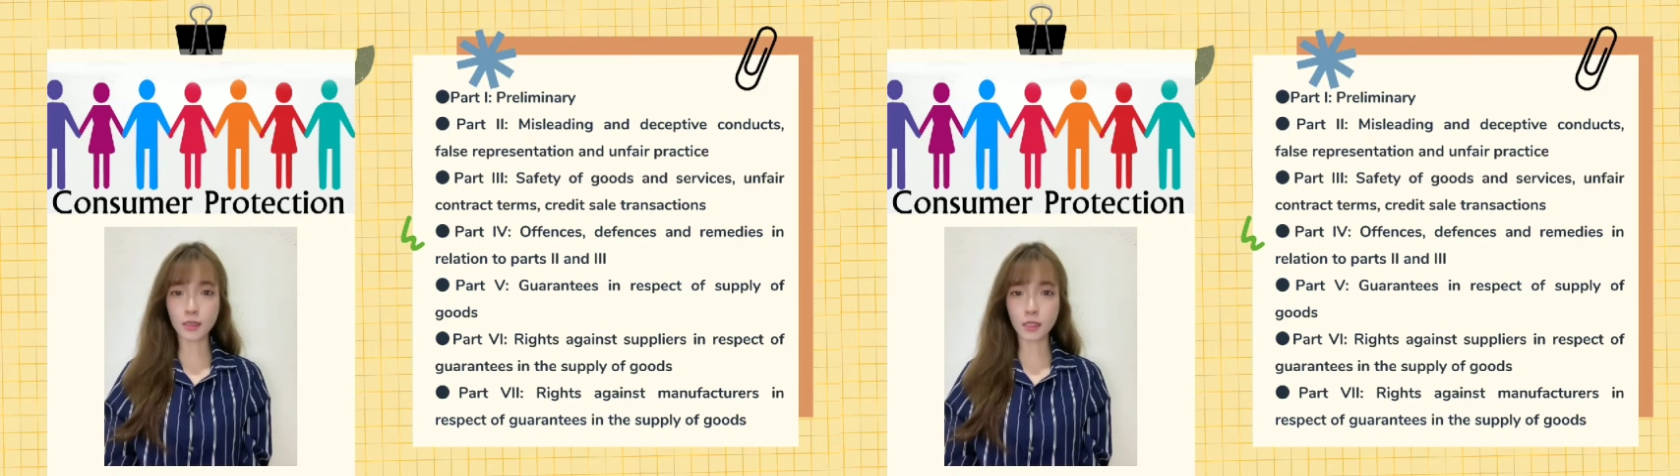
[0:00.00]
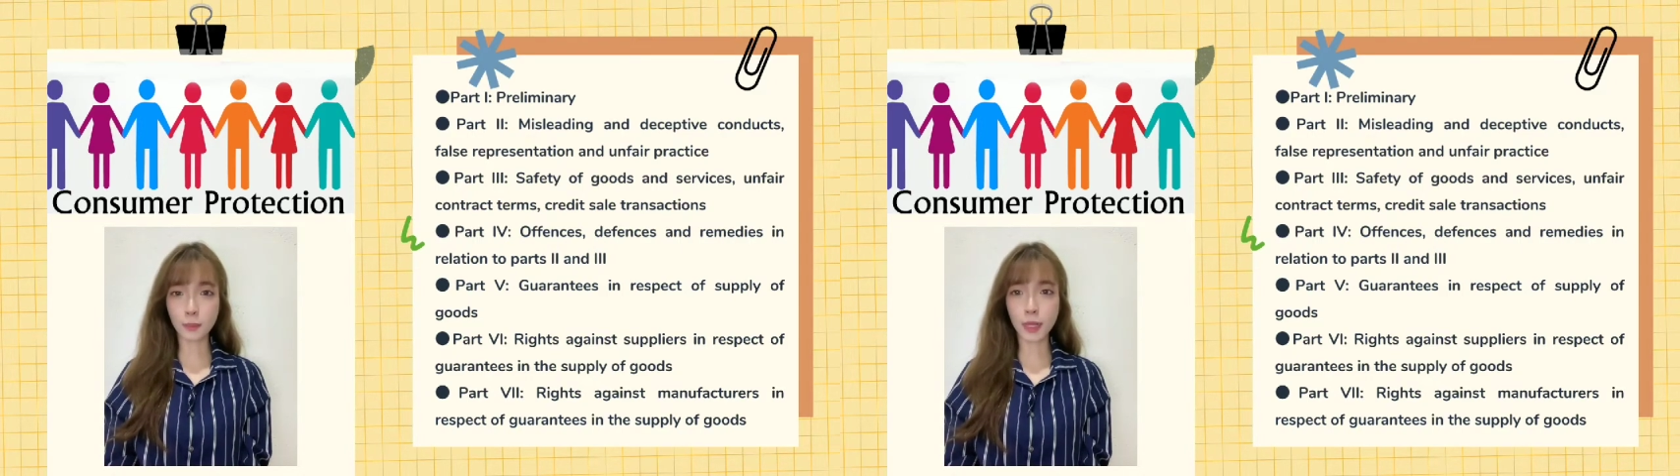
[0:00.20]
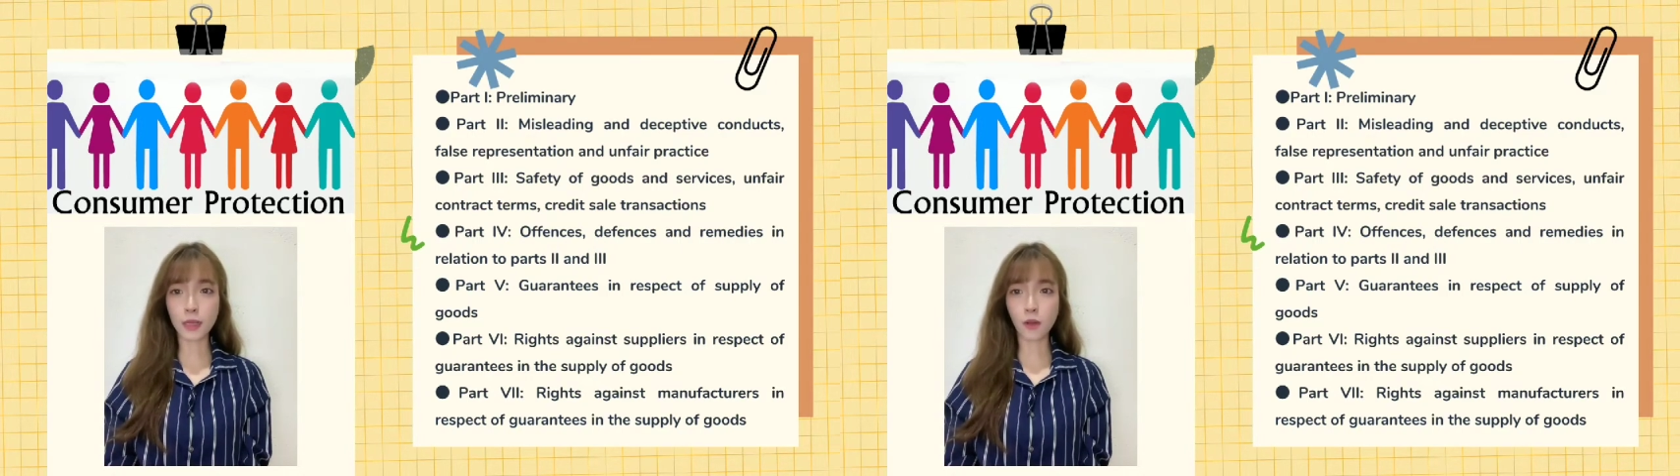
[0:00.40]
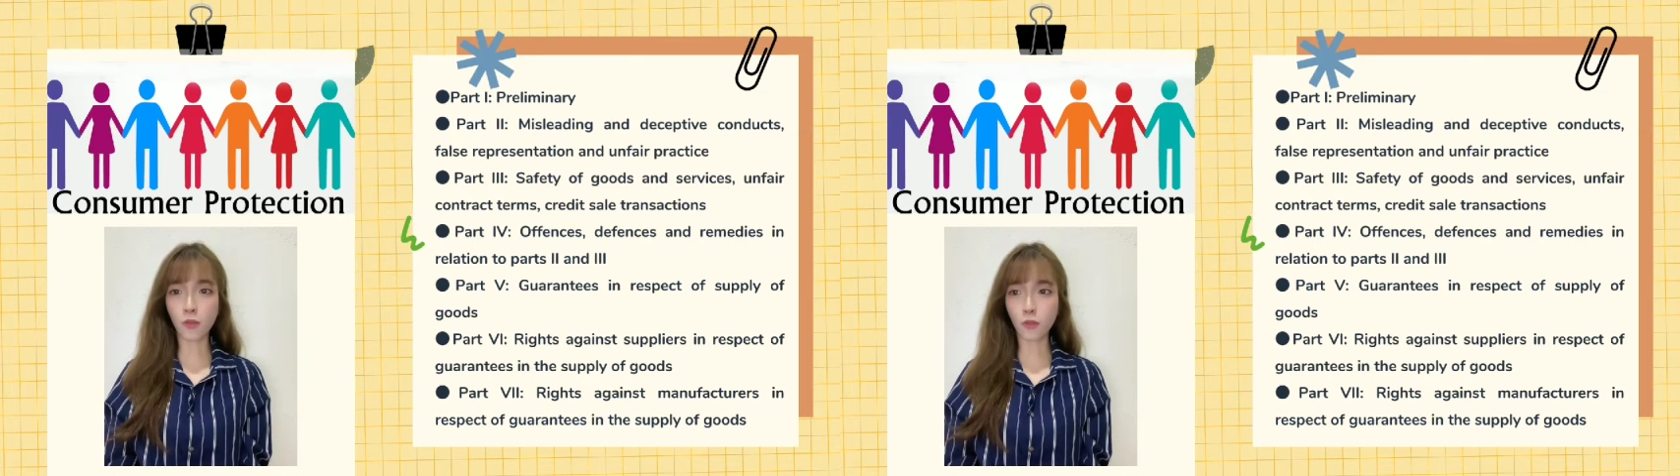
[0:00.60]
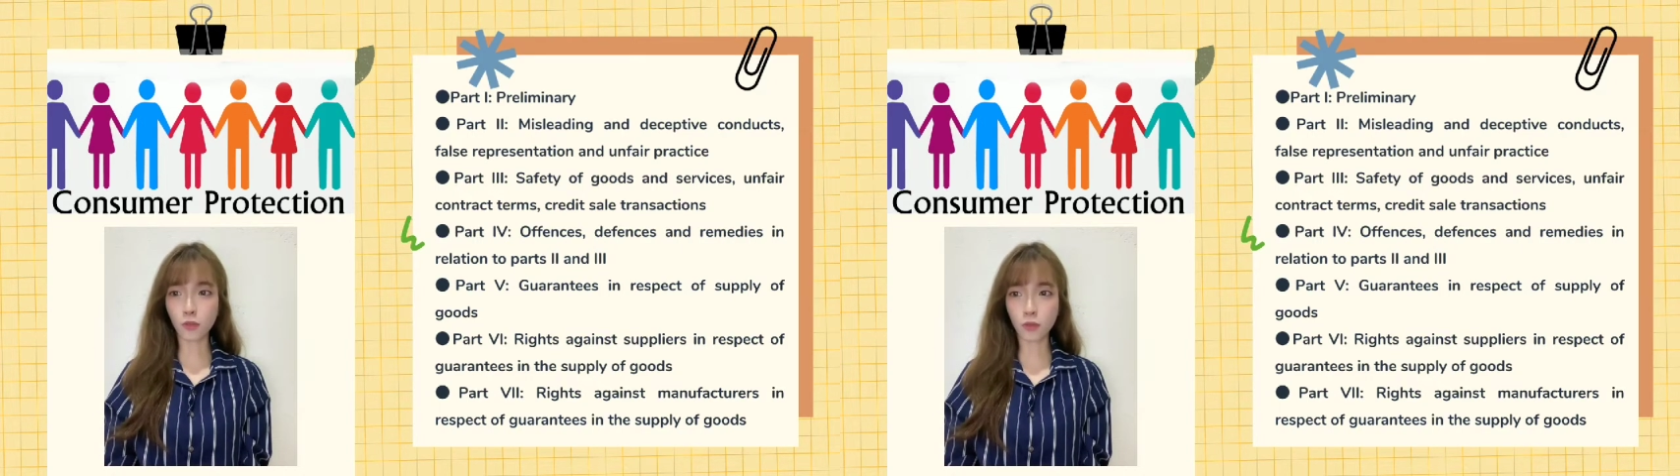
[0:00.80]
in the
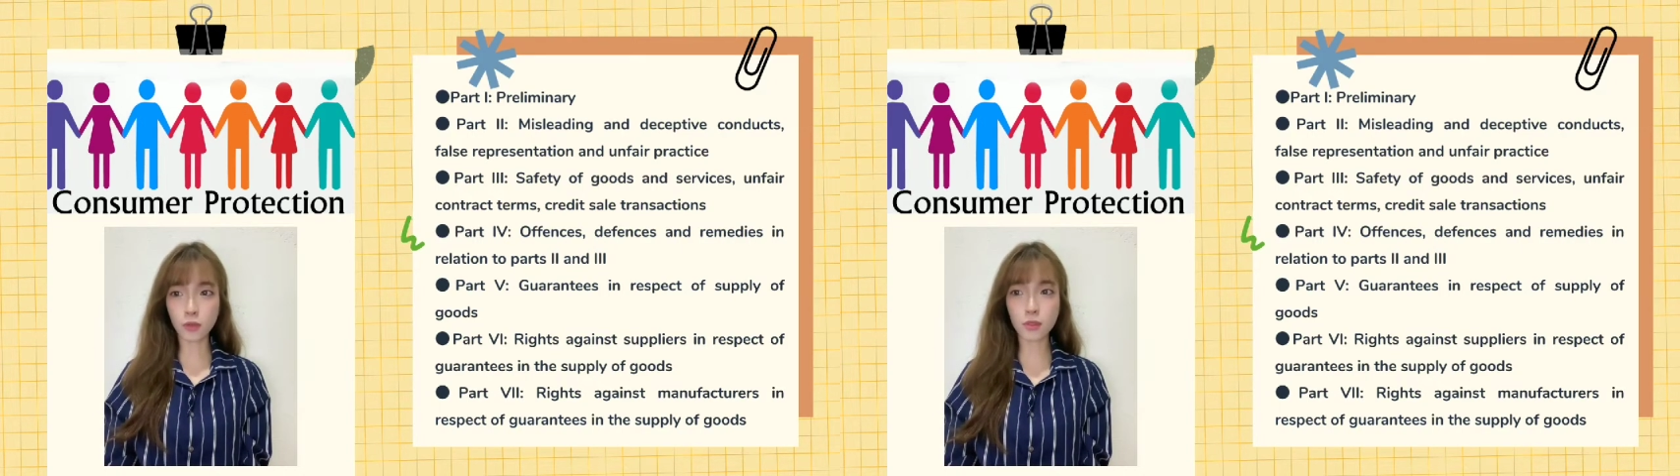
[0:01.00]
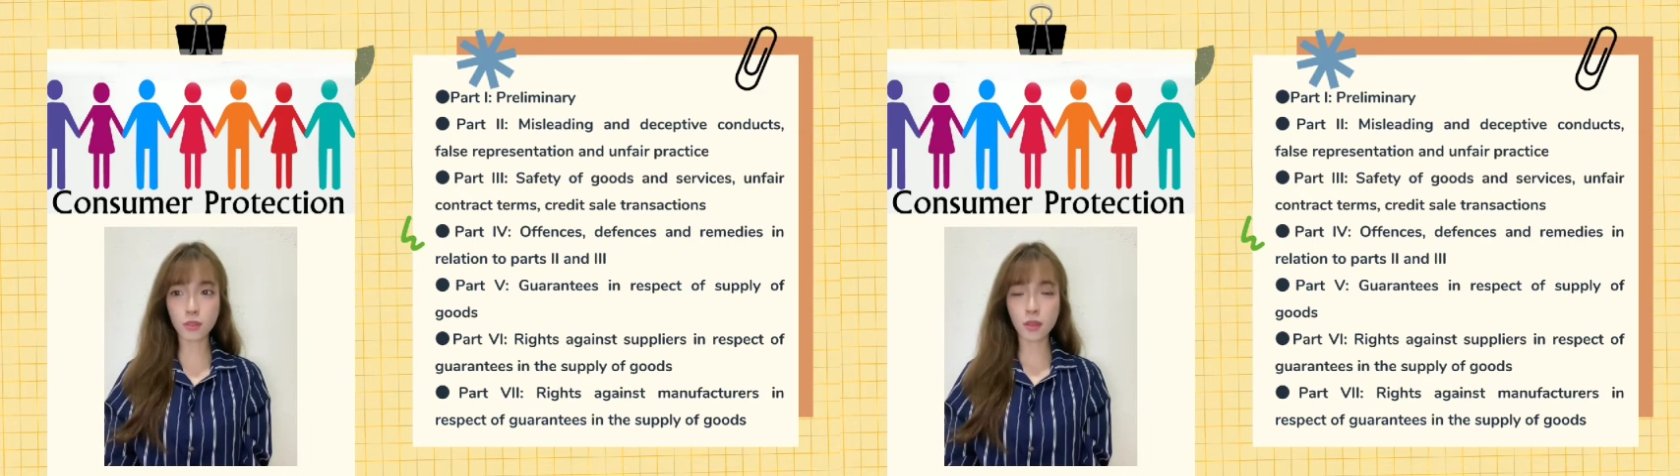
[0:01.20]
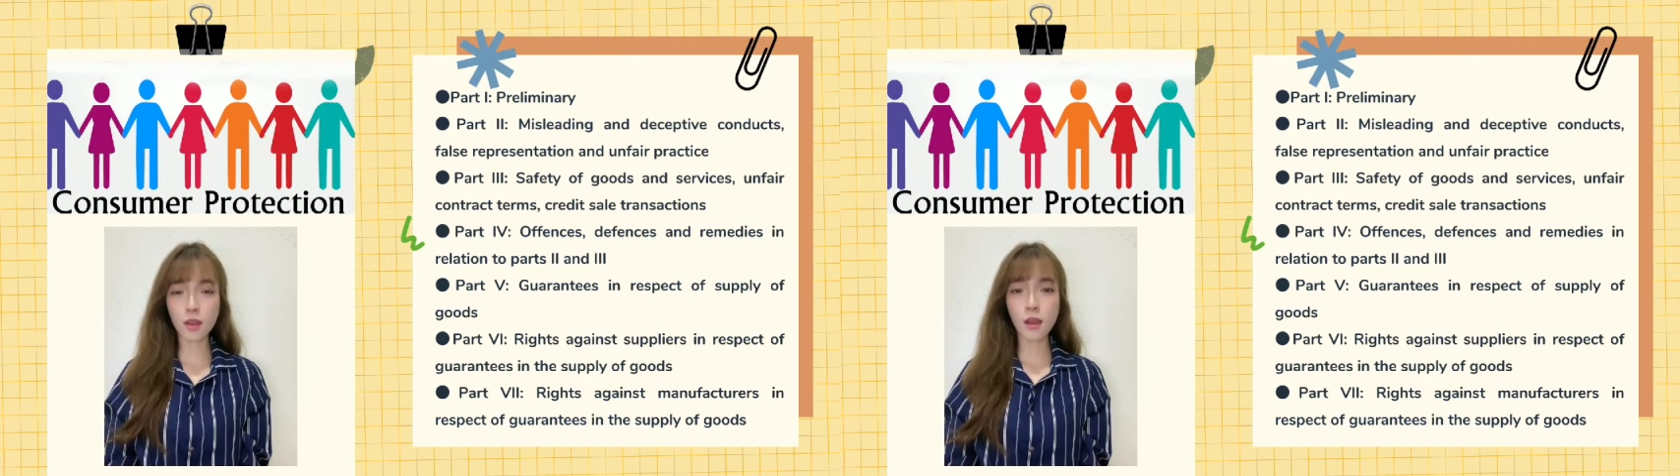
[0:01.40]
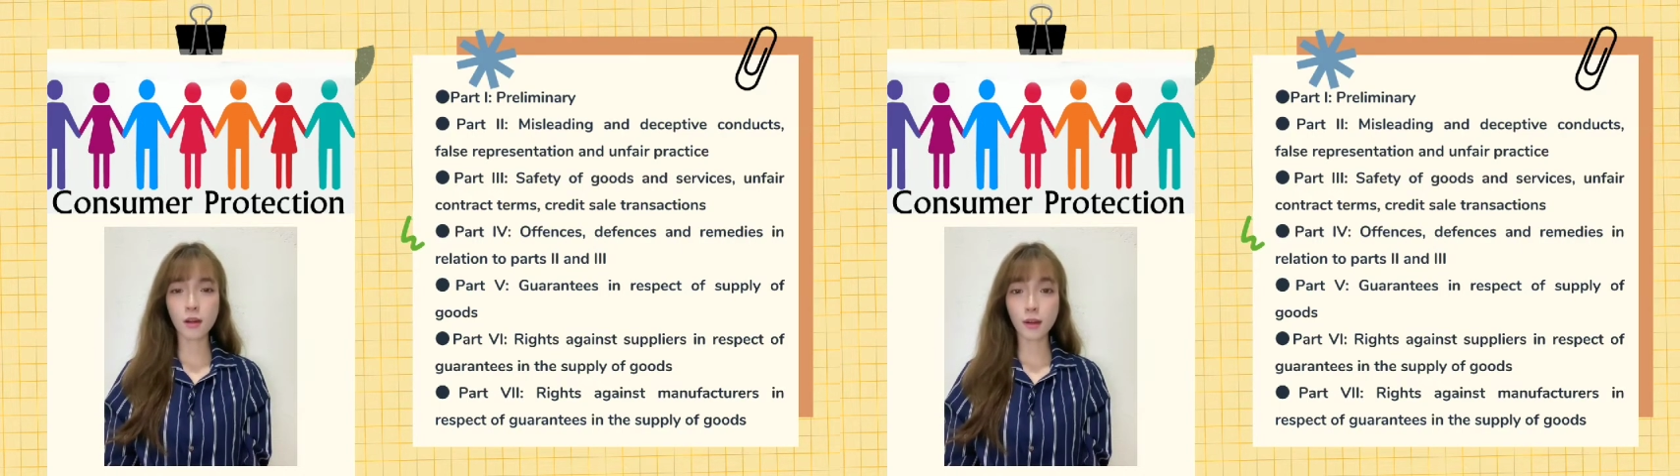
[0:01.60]
supply of goods,